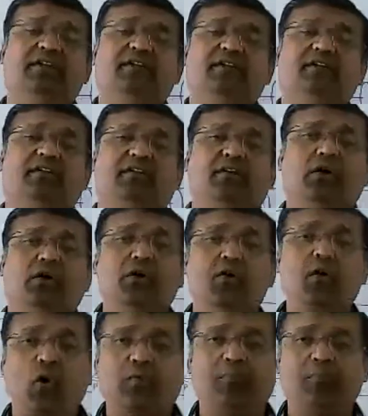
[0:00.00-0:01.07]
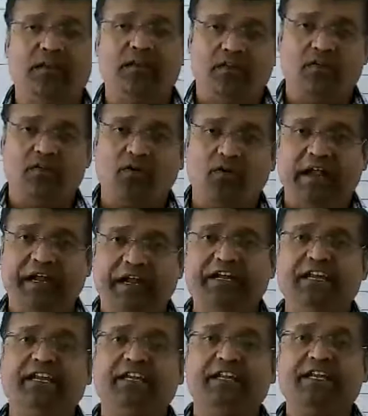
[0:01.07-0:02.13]
will be
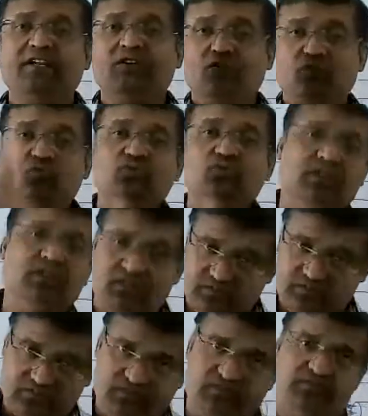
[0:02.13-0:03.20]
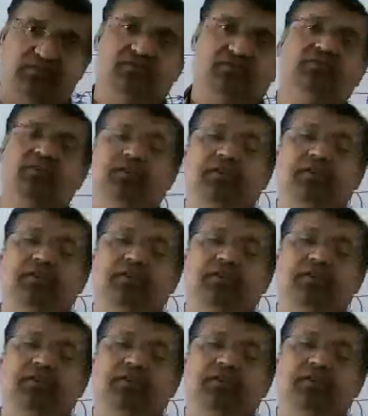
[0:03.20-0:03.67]
normal or 90 degree to the